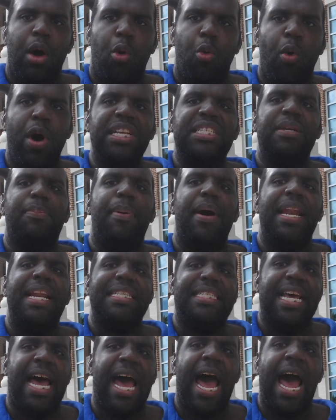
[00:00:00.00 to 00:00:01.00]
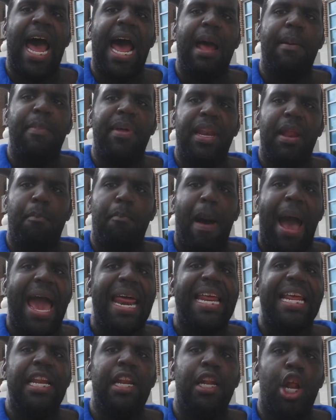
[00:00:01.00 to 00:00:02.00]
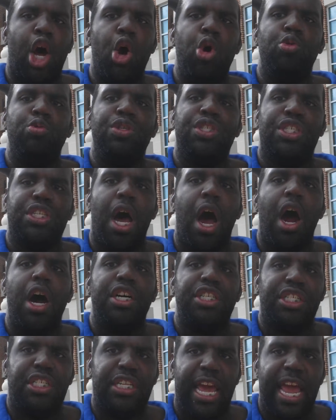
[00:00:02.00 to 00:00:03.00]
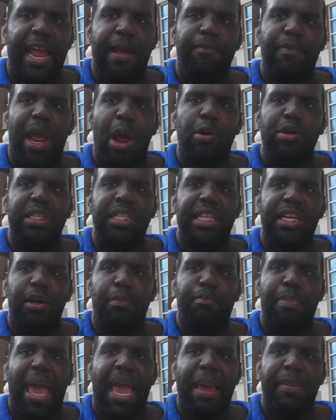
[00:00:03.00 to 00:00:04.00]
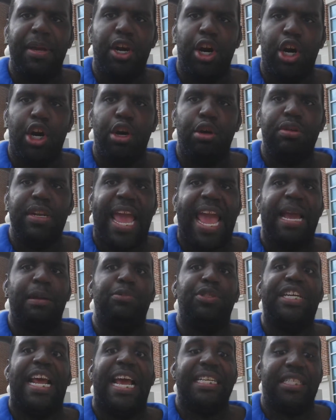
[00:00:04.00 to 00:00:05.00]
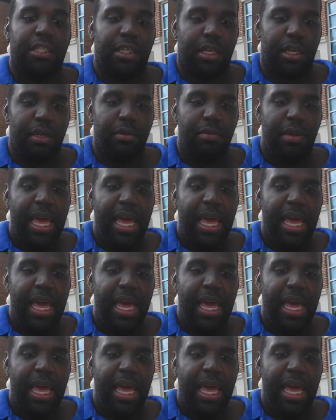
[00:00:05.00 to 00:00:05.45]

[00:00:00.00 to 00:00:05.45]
once upon a time in the mighty Lone Star State, there was a little baby girl named Jessica.